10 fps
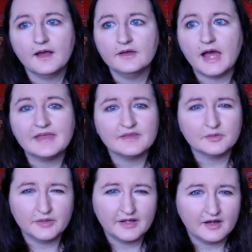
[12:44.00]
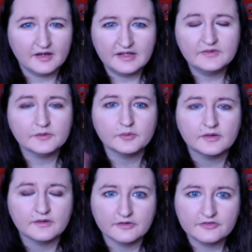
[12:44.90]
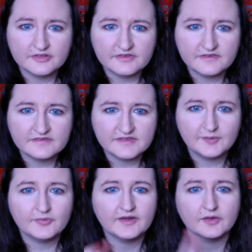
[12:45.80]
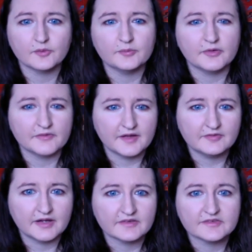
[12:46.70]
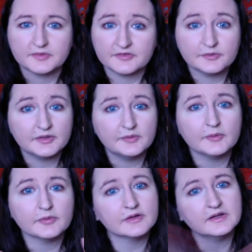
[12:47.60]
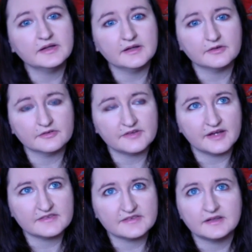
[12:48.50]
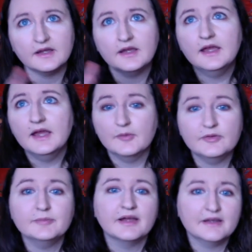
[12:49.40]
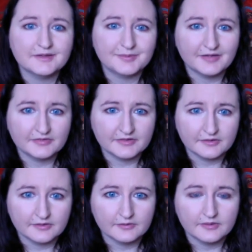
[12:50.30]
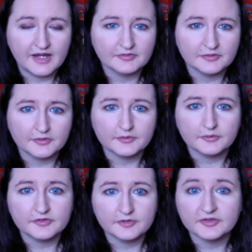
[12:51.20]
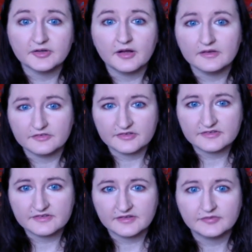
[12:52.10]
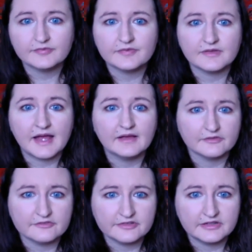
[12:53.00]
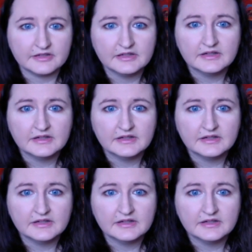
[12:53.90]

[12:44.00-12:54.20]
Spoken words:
I think either we're allergic to the same thing or we both have eczema. So anyway, we're going to get her tested, and we might end up having to have her go to a dermatologist if the allergy